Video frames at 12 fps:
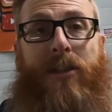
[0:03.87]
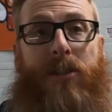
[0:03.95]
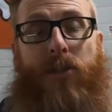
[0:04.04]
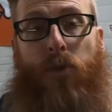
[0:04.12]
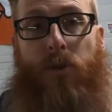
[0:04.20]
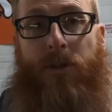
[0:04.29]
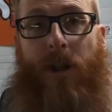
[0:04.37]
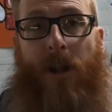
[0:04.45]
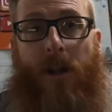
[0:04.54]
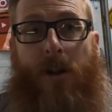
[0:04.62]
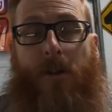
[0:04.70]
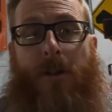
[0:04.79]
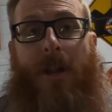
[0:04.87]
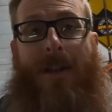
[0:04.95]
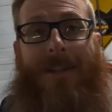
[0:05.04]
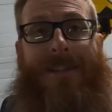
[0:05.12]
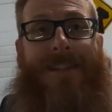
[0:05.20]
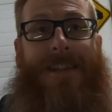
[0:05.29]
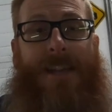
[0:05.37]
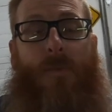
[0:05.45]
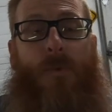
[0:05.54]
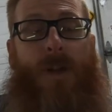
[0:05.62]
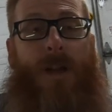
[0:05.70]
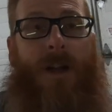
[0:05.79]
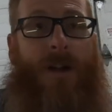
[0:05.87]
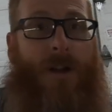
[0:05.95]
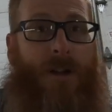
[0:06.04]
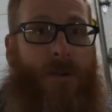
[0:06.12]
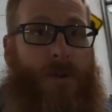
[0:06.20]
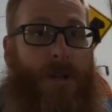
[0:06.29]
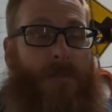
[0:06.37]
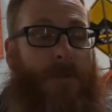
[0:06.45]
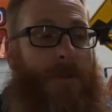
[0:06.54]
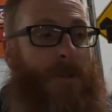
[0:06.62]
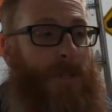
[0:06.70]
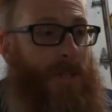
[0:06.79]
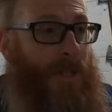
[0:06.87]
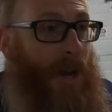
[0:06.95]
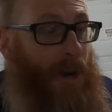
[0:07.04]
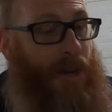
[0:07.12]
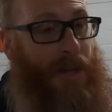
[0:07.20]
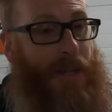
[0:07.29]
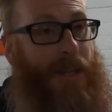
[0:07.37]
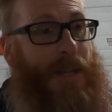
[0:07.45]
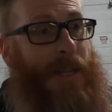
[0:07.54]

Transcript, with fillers: This is Olde Carr Auto Guy and today we are going to be starting